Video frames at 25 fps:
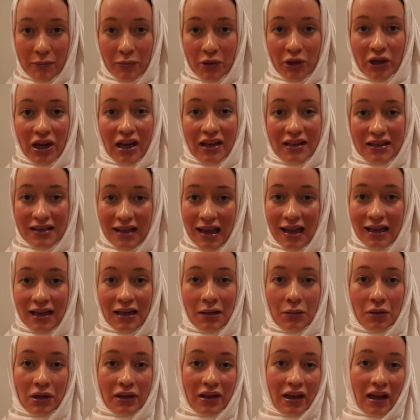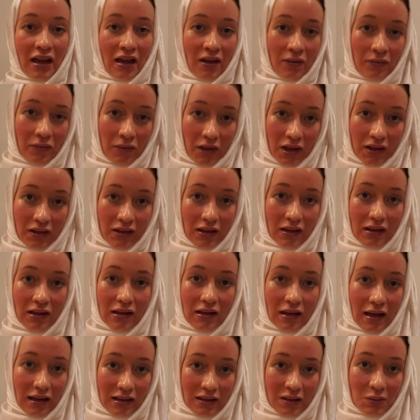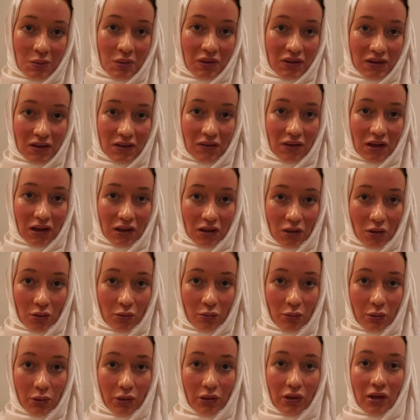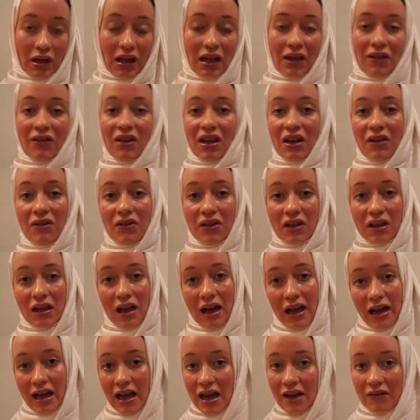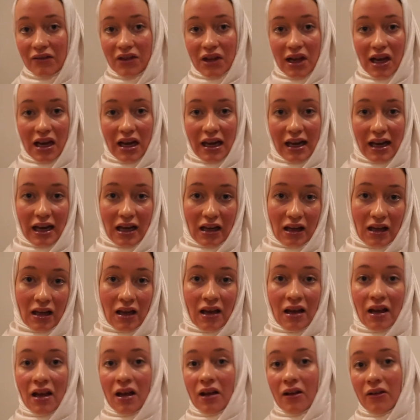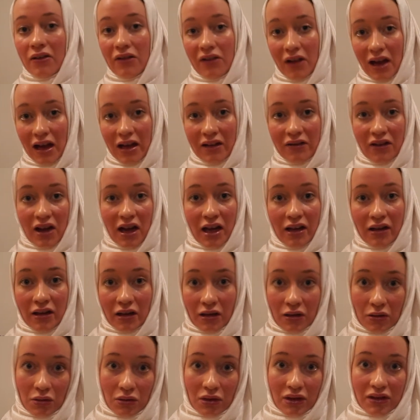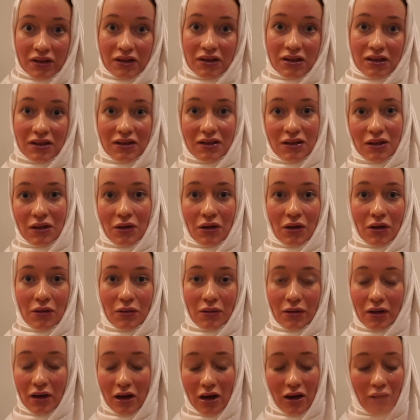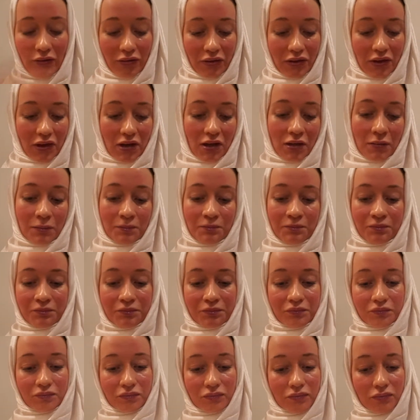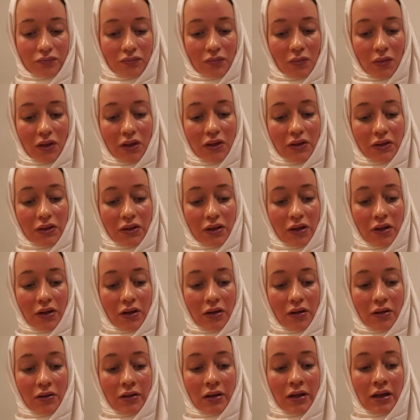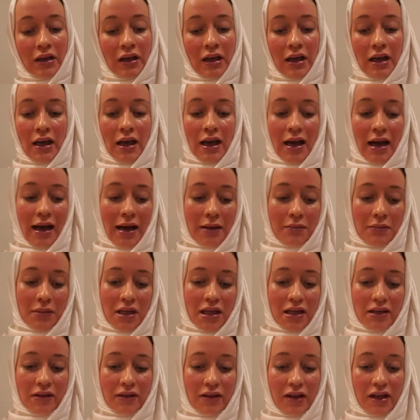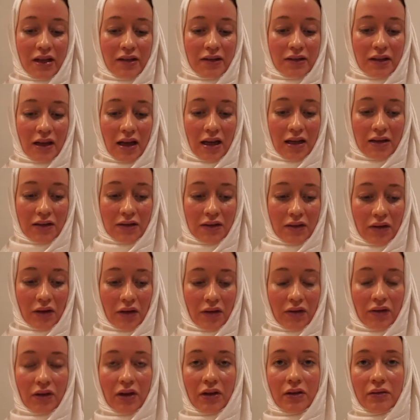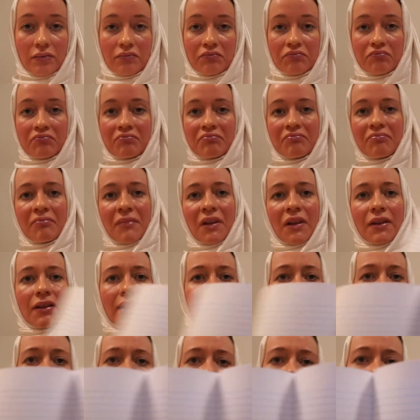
exactly what I have written in that specific notebook, even if I have done like 5 other courses, you know, after. So I mean, these kinds of, this is